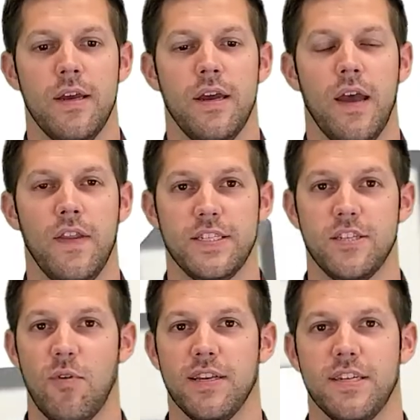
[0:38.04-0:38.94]
And this is
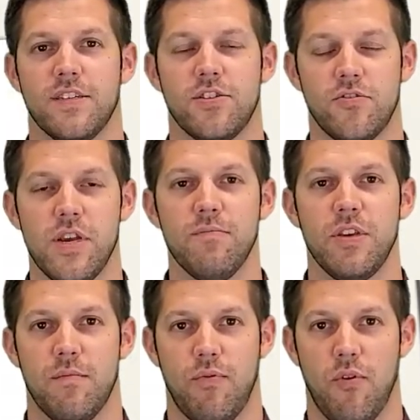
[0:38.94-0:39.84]
why it's
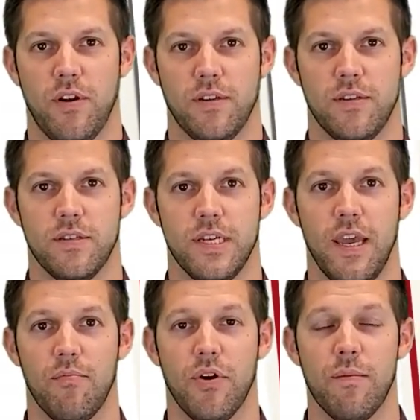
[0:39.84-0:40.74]
extremely important to
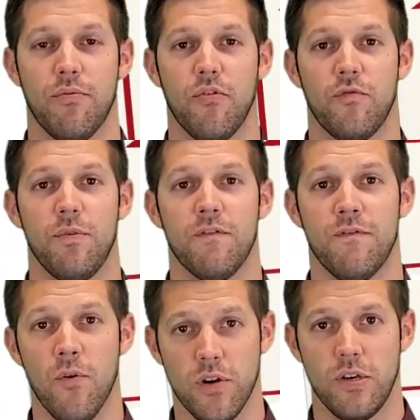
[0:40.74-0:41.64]
get pre-approved
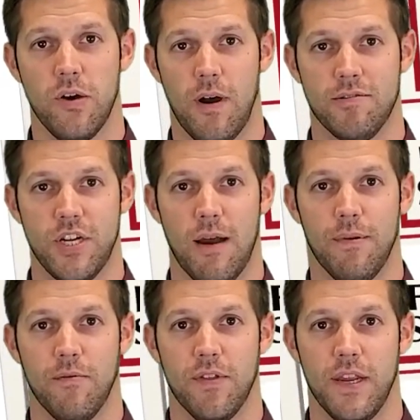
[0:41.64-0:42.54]
before you go out
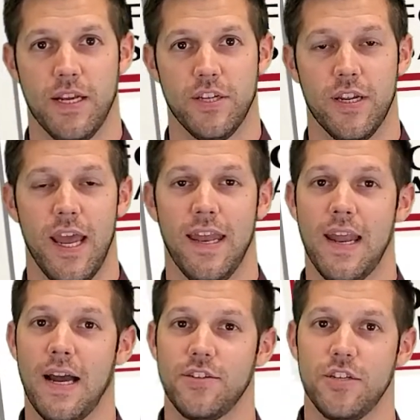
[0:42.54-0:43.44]
shopping with an agent and
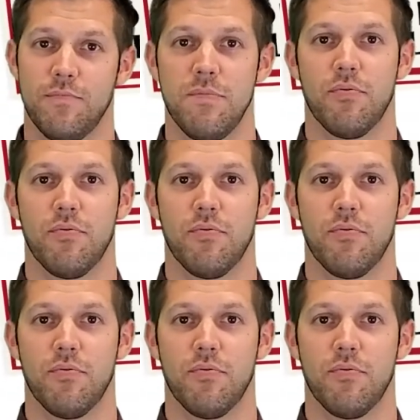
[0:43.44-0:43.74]
not just be